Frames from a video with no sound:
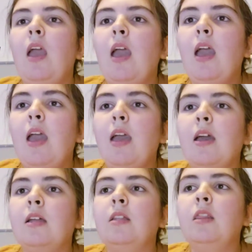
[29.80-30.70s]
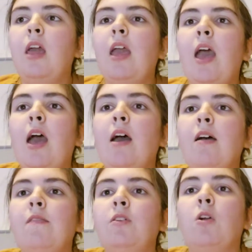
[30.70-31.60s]
and they
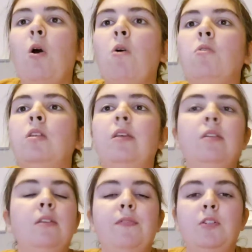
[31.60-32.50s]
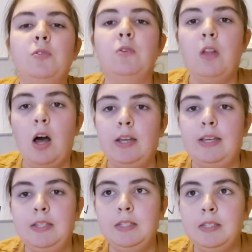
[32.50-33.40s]
have their own individual
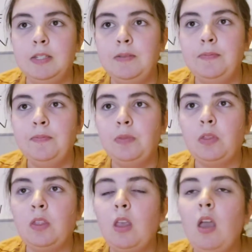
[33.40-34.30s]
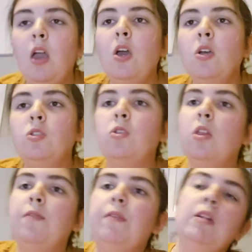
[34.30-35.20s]
logins. So
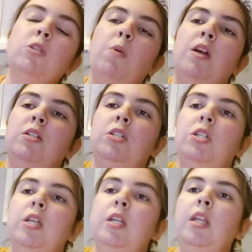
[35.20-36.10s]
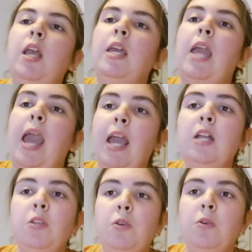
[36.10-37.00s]
the first question,
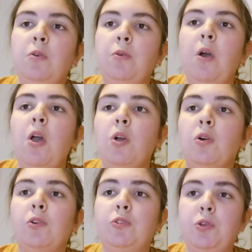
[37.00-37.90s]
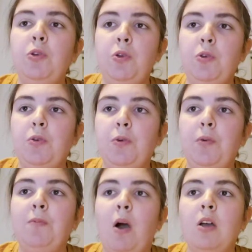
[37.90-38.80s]
can you or do
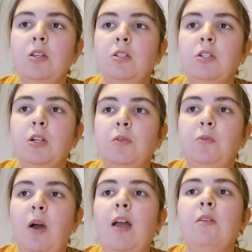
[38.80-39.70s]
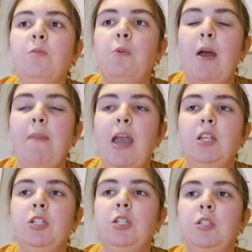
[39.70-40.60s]
you monitor what web
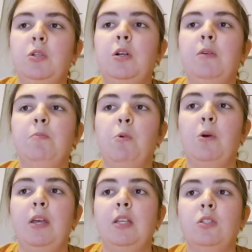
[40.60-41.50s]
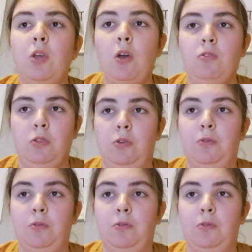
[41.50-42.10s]
pages your employees go to?